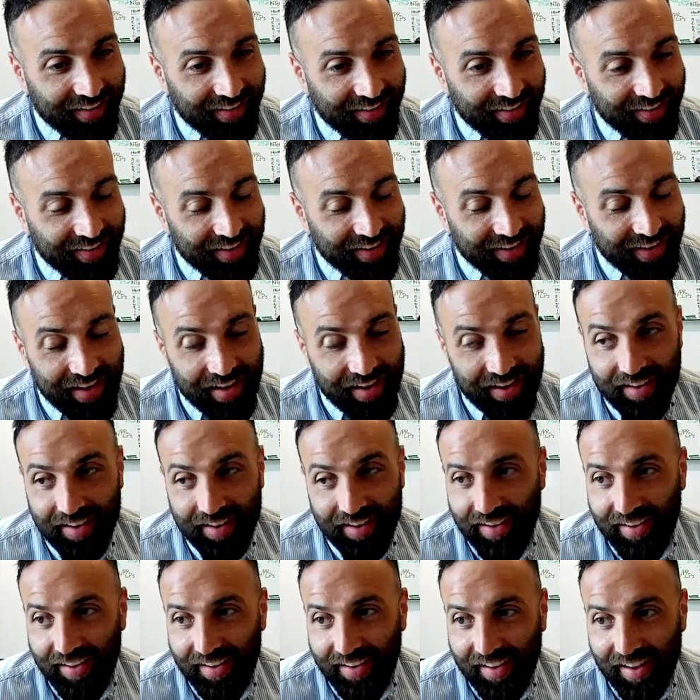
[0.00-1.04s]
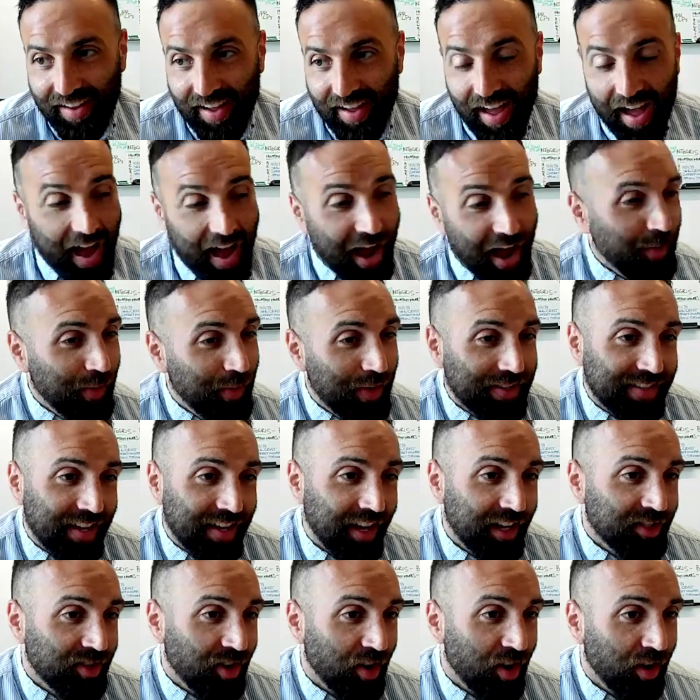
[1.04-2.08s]
Yeah, I always say
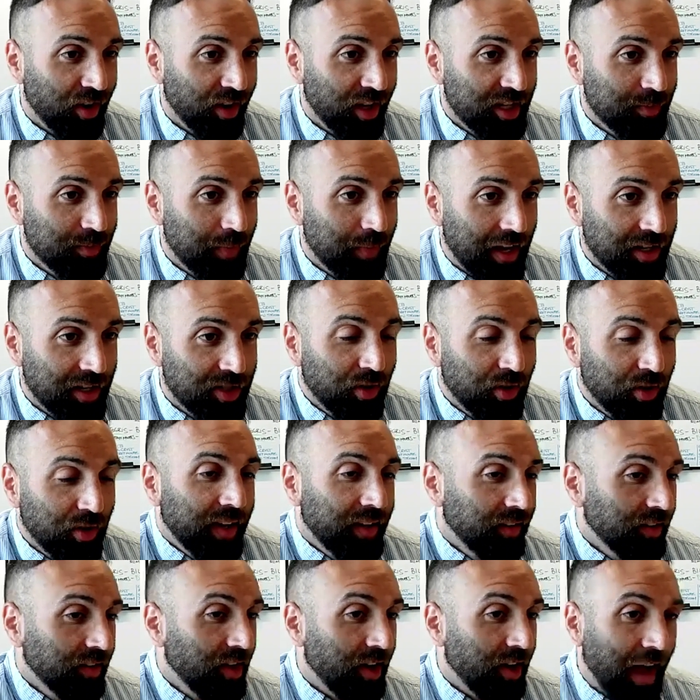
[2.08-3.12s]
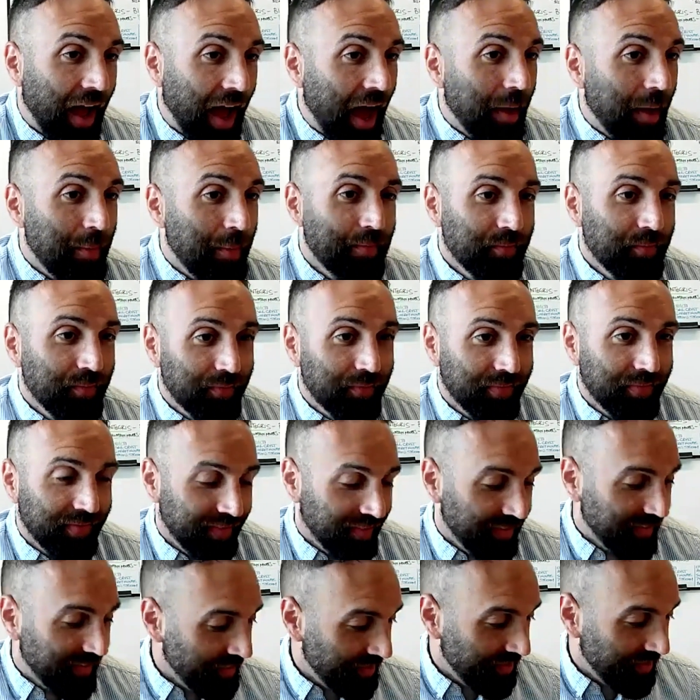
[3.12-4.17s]
as early as possible. So like, look, I'm
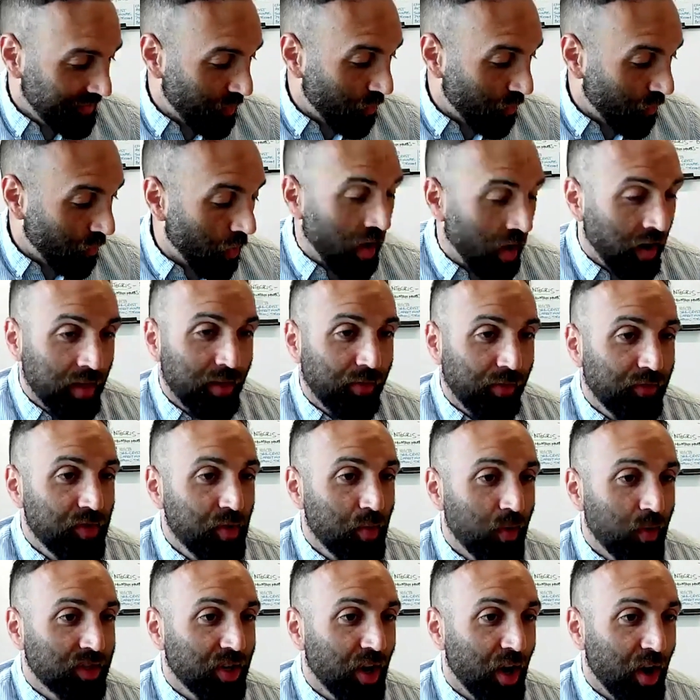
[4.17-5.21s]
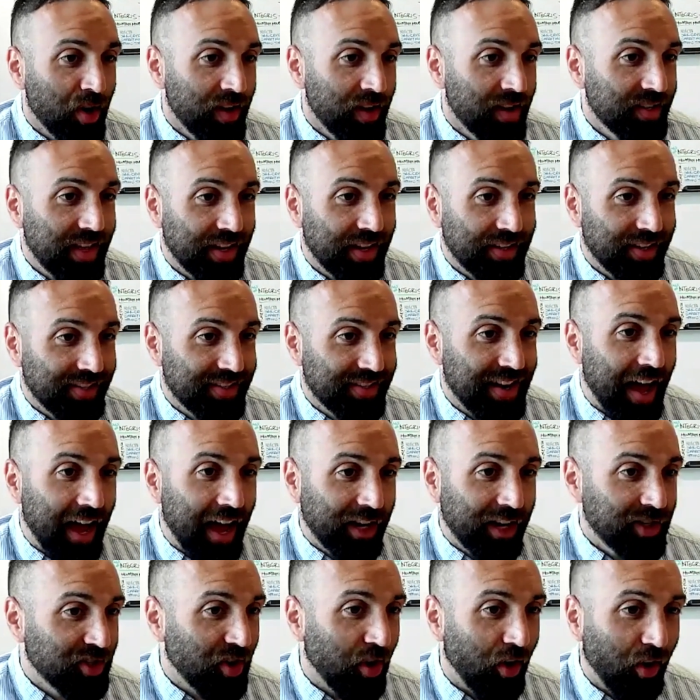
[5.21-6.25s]
one of the few attorneys that does not
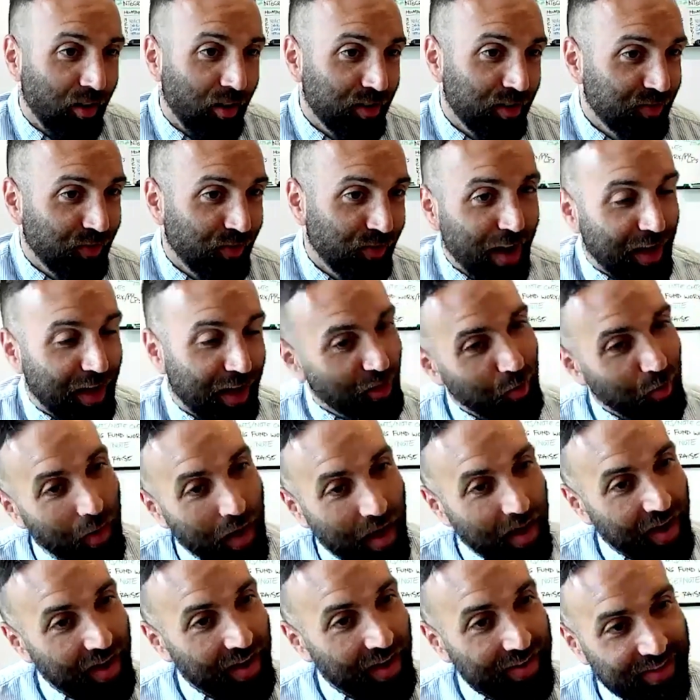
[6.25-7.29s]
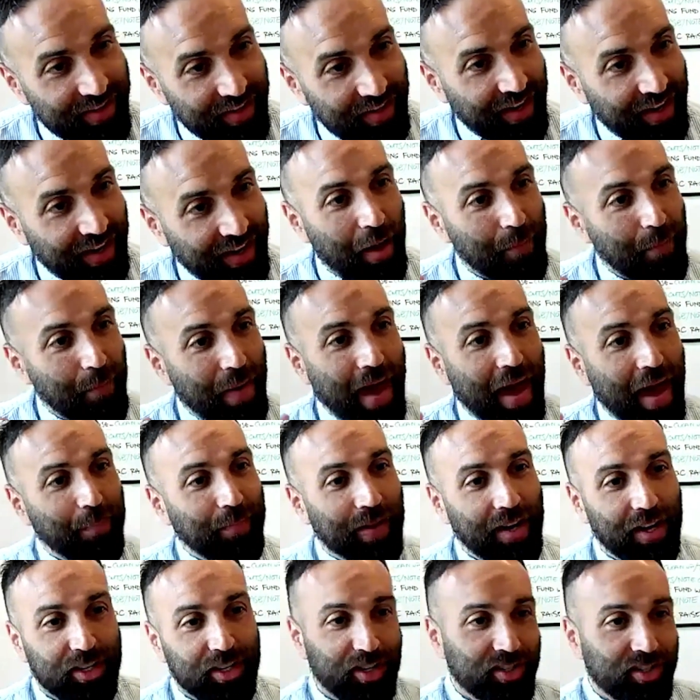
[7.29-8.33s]
charge for LOIs, and like I'm happy
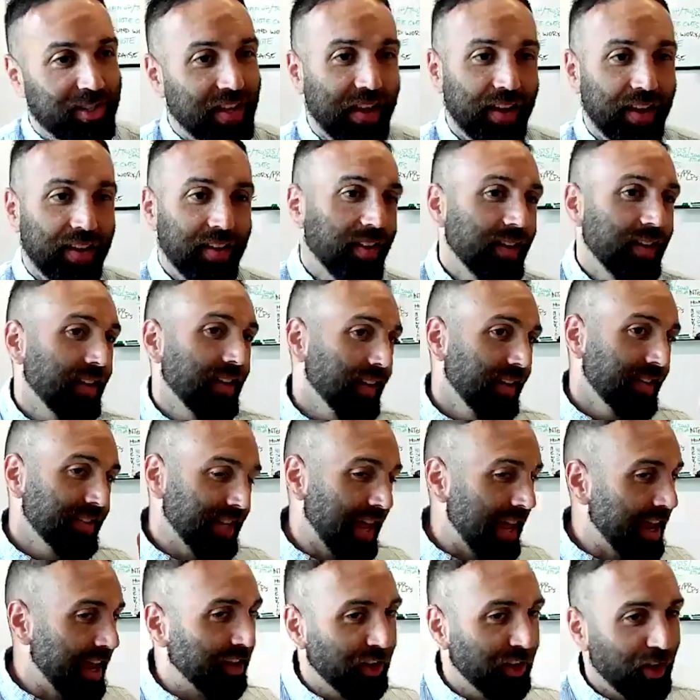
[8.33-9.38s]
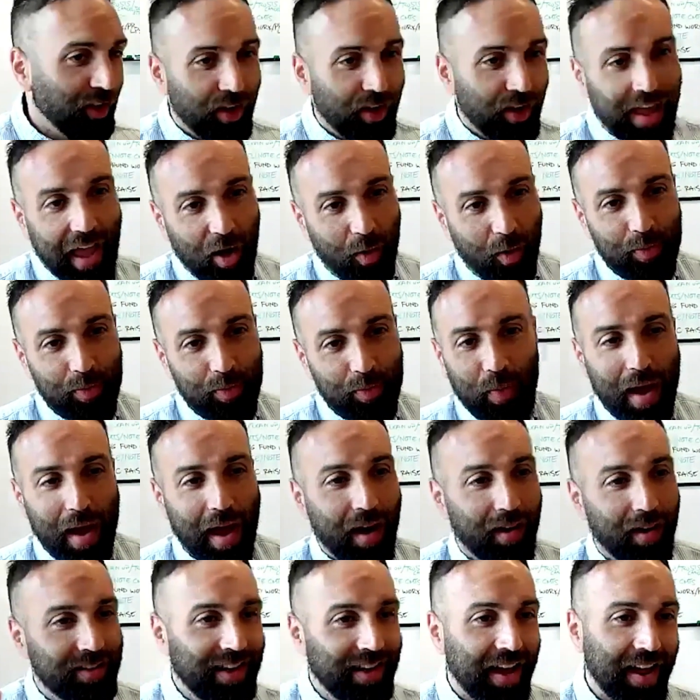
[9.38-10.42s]
to just like take a look, help you
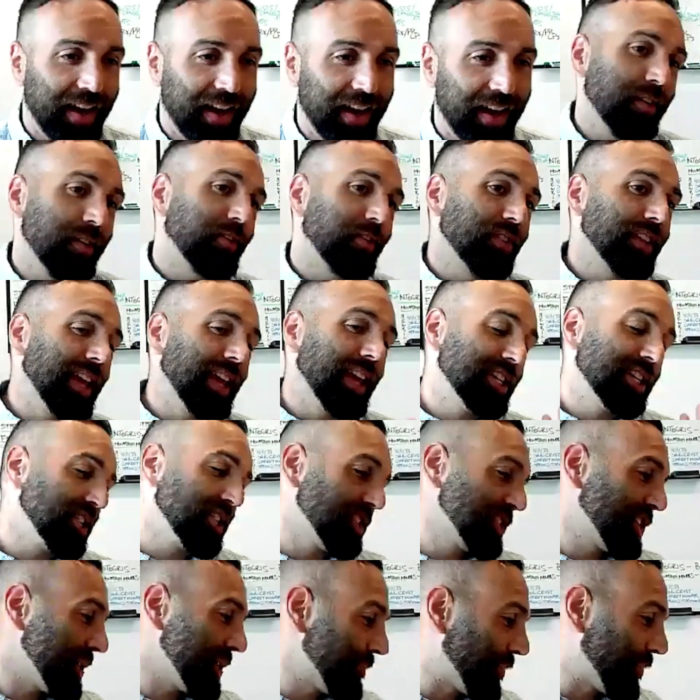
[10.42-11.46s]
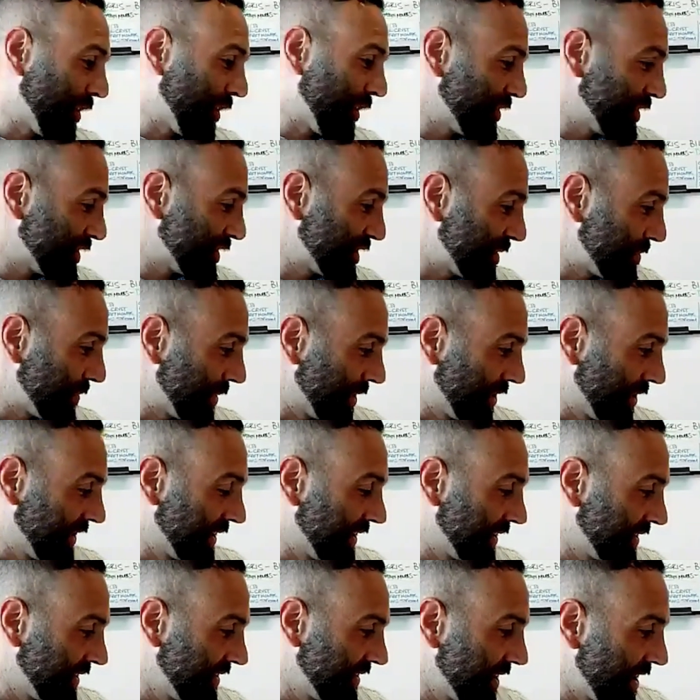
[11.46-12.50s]
out as kind of like a relationship partnership
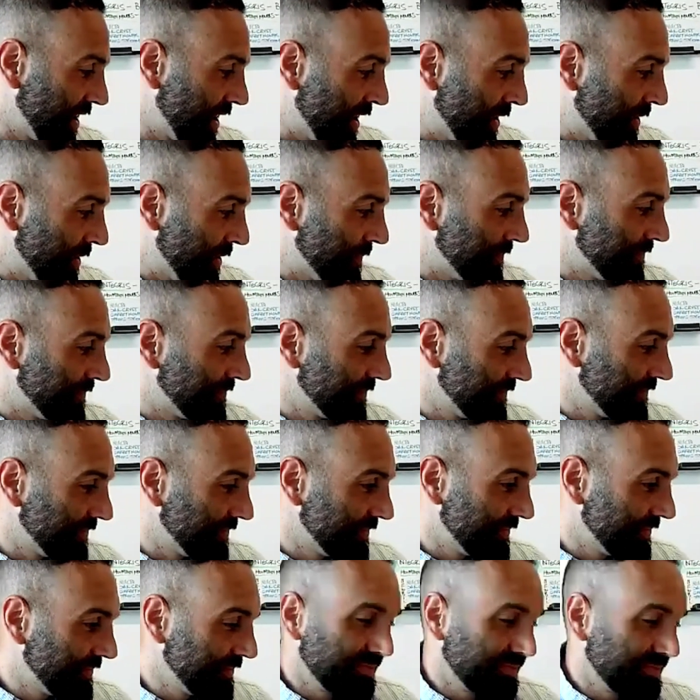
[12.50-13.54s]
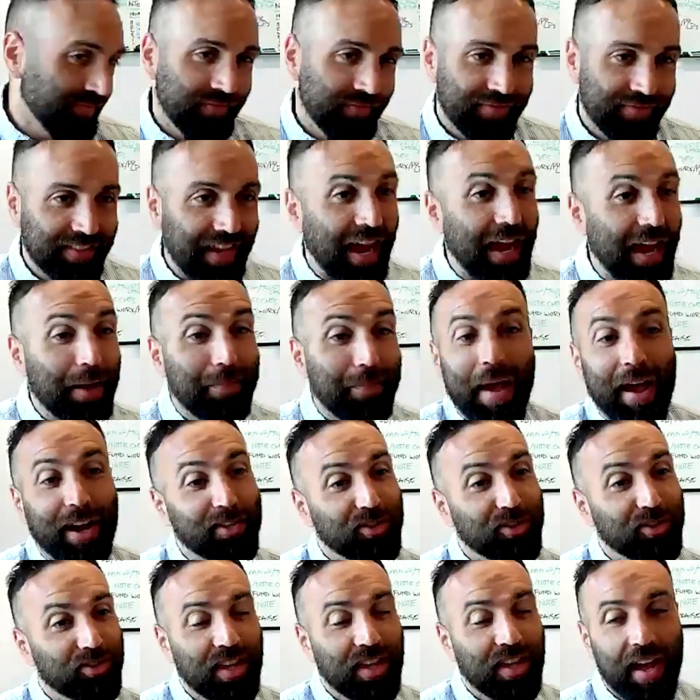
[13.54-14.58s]
building type
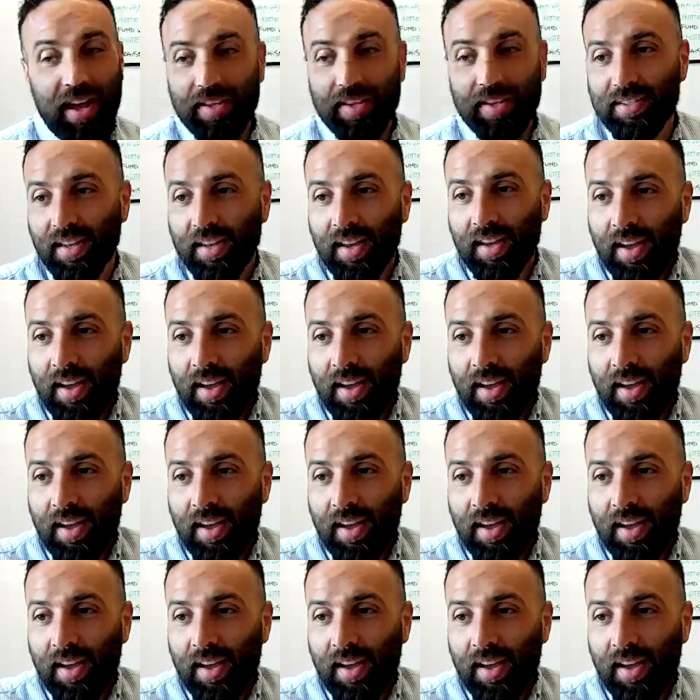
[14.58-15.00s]
exercise.